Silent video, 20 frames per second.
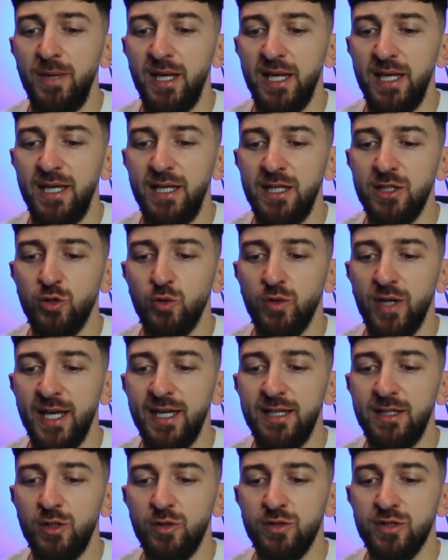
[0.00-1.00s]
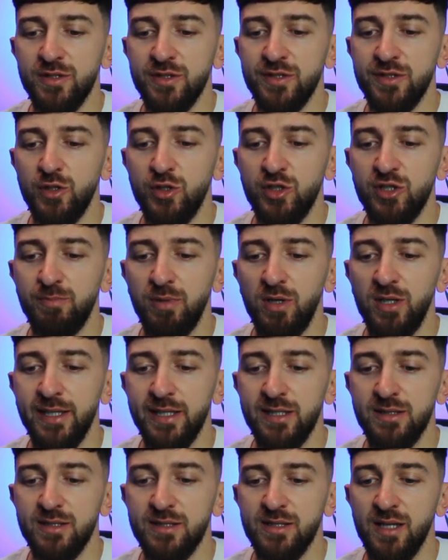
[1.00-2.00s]
here, you can go to search
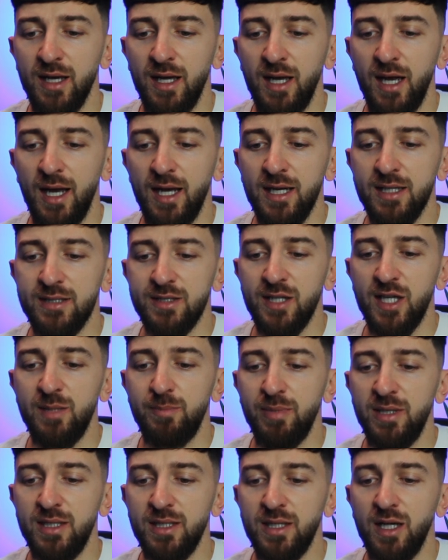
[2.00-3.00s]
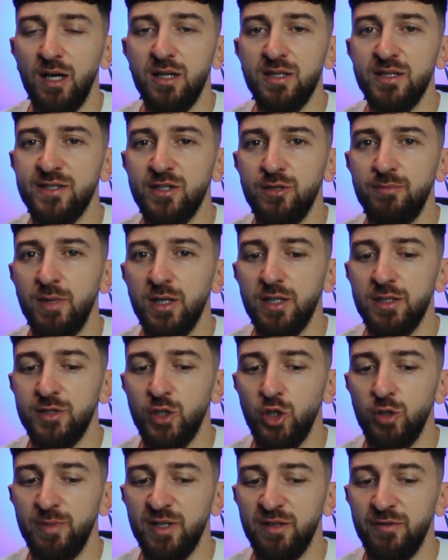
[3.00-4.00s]
plugins and type in custom
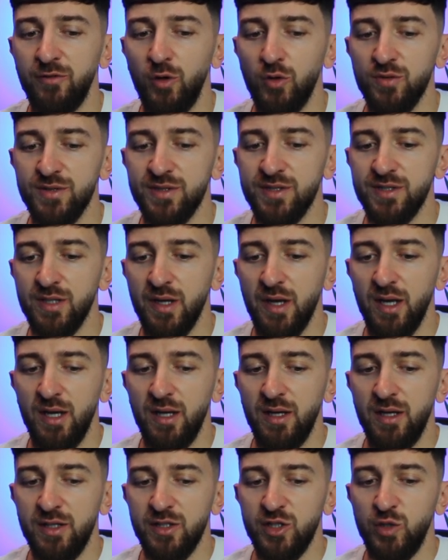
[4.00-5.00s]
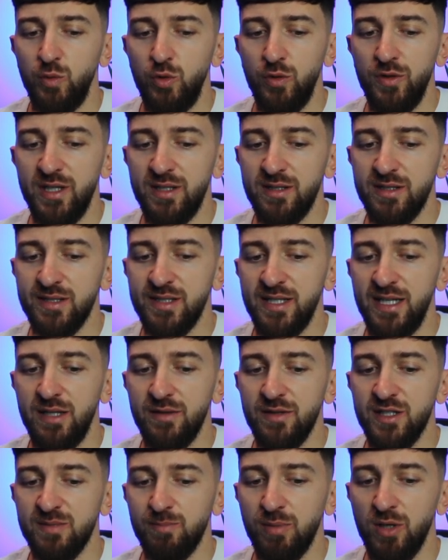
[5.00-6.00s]
Adobe Fonts. You will then see
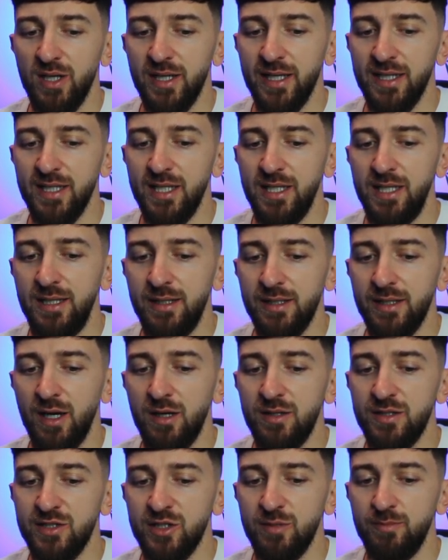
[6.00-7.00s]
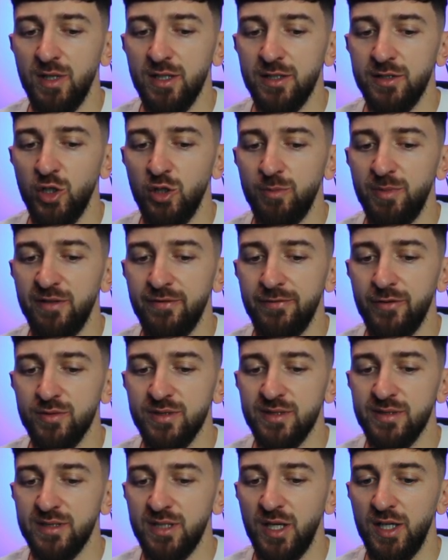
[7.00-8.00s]
this plugin here, Custom Adobe
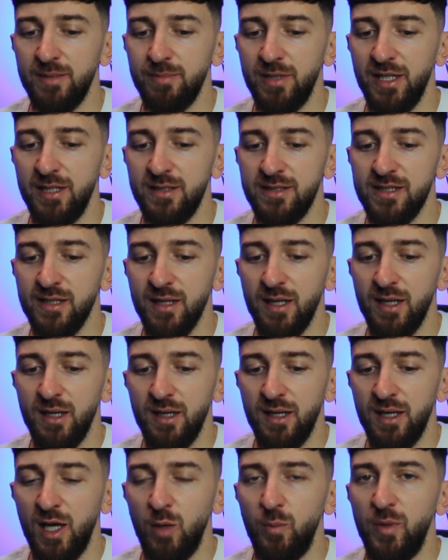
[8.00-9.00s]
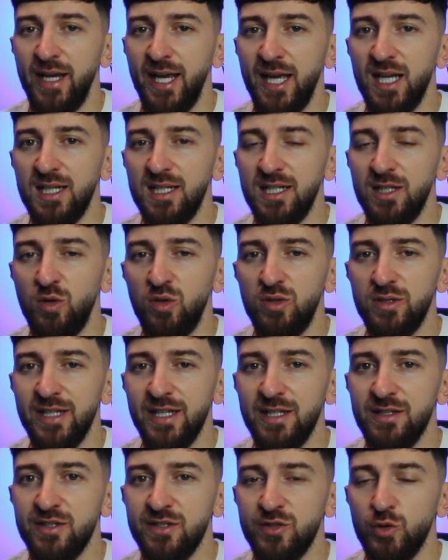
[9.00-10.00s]
Fonts Type Kit, and we can click on
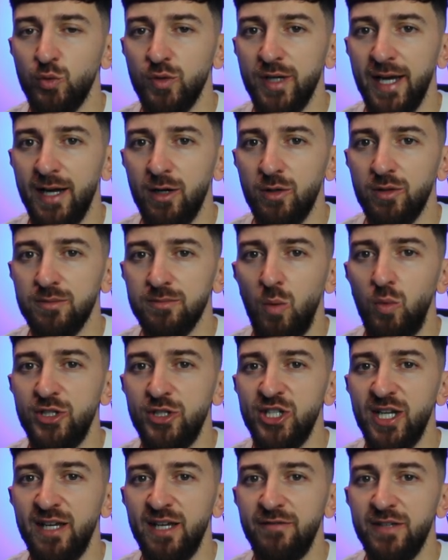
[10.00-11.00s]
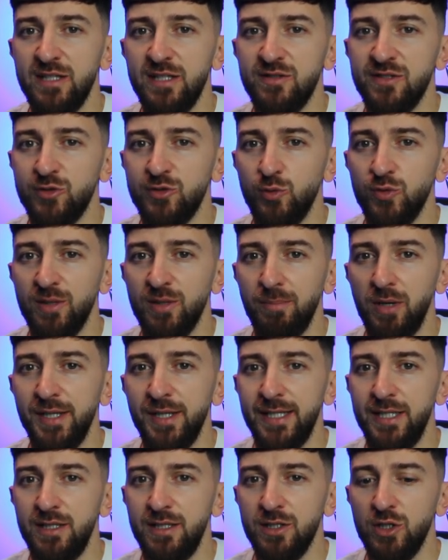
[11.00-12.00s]
Install Now. Once you have installed the
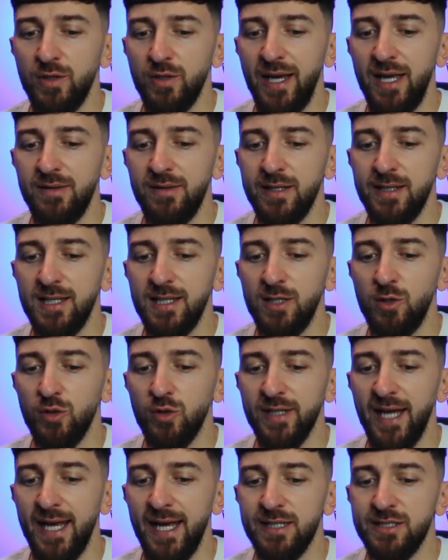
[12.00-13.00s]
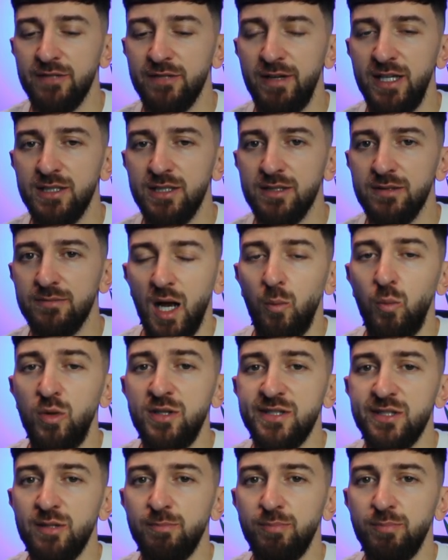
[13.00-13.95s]
plugin, you can then click on Activate, and once the